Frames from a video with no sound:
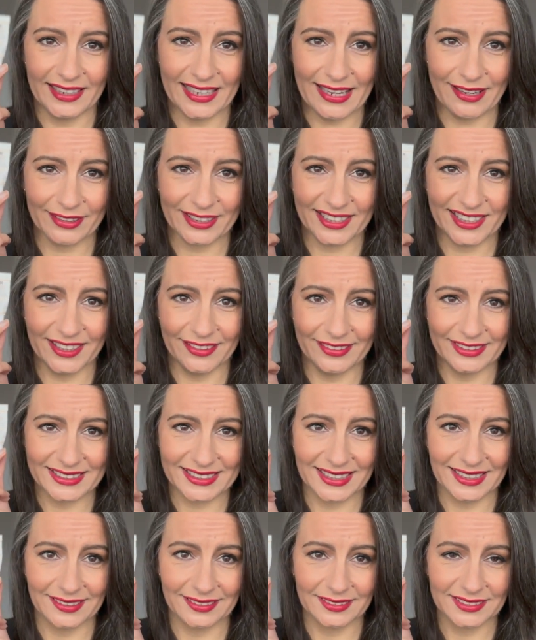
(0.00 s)
How cute is
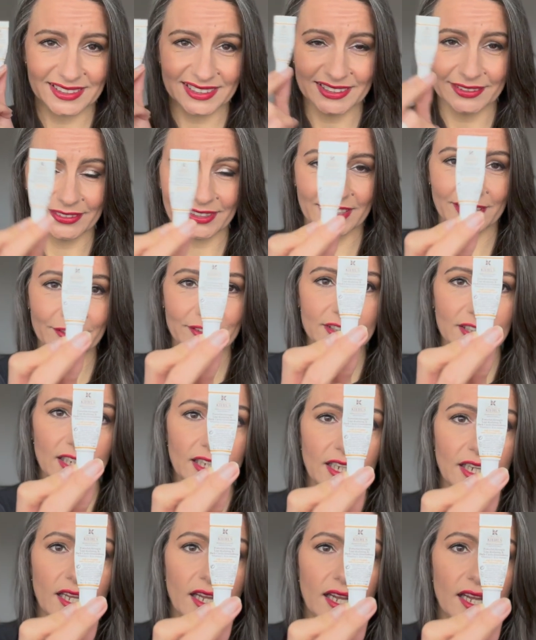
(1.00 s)
it? So cute.
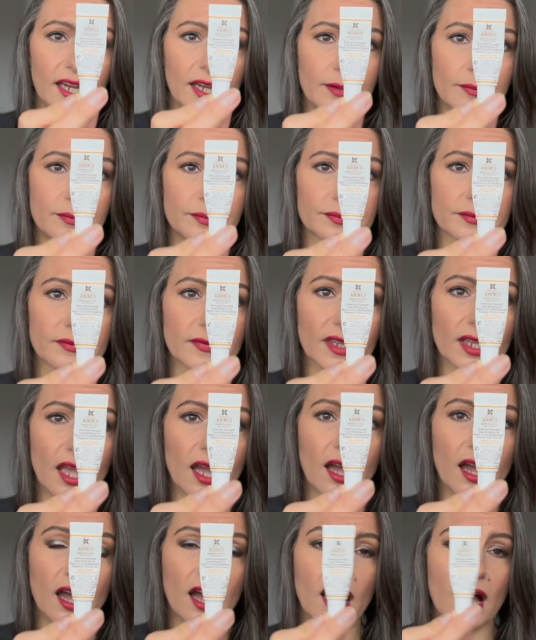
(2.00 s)

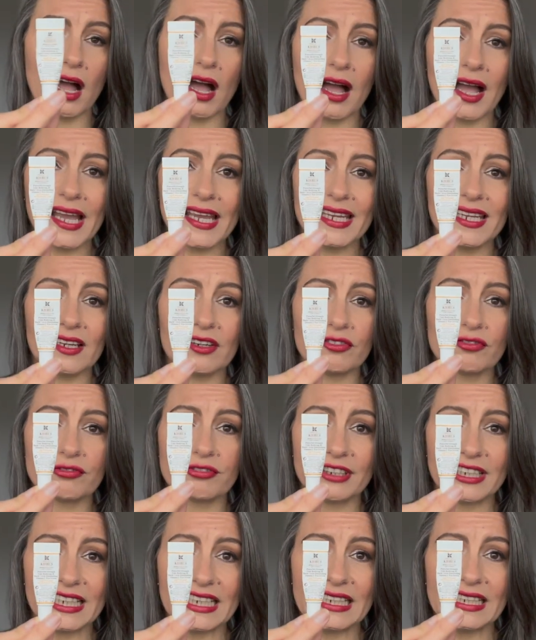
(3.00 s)
I
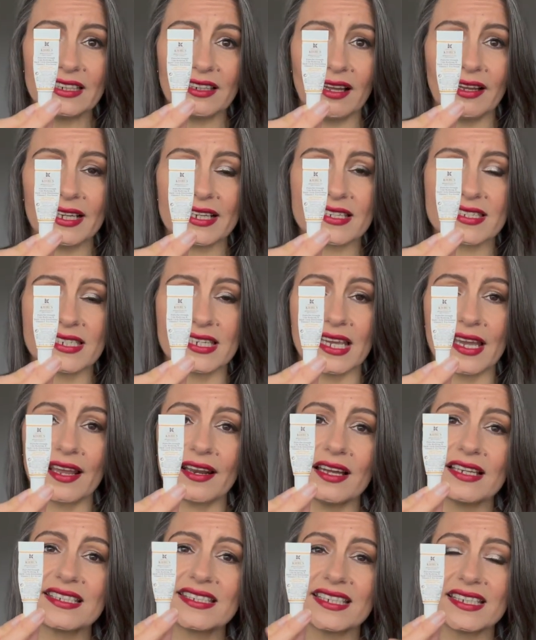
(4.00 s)
really liked it,
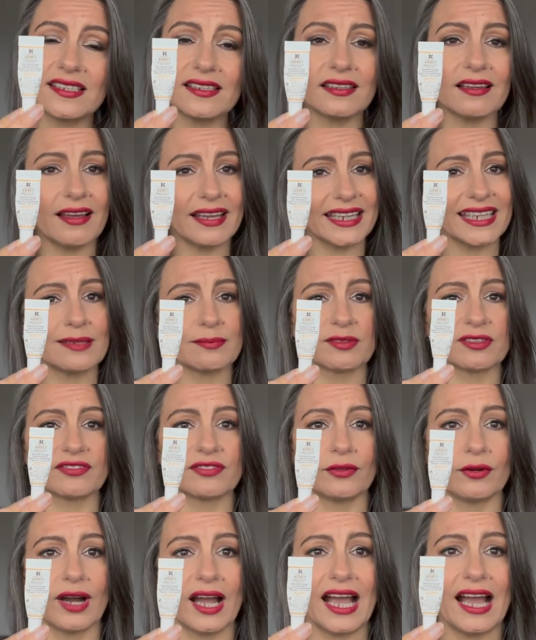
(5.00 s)
and I didn't like it
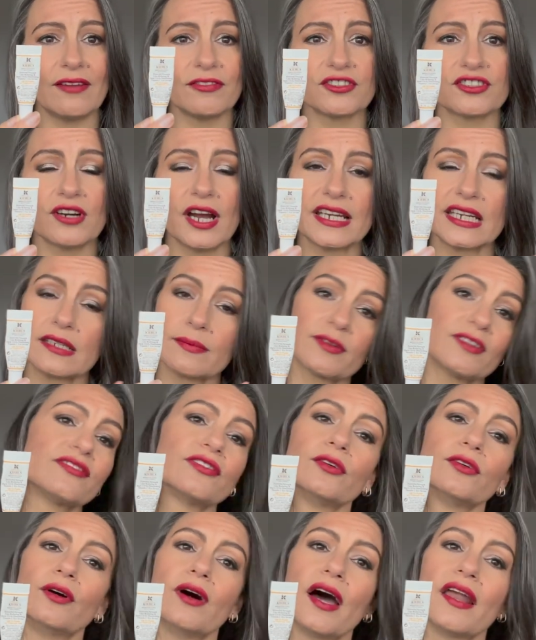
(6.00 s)
before. I have tried it
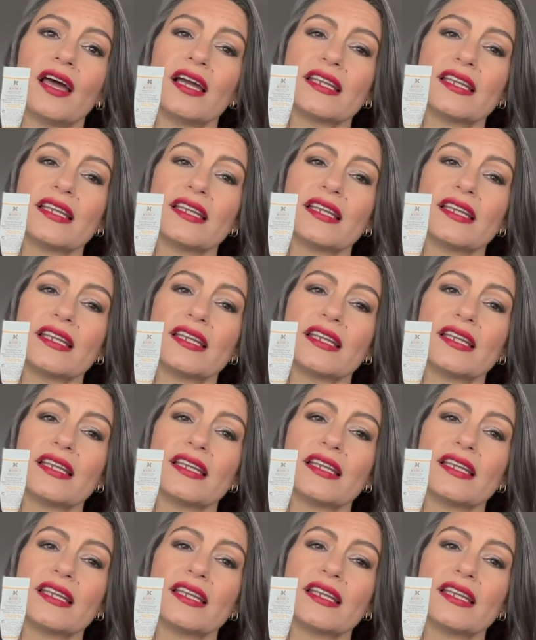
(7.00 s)
before and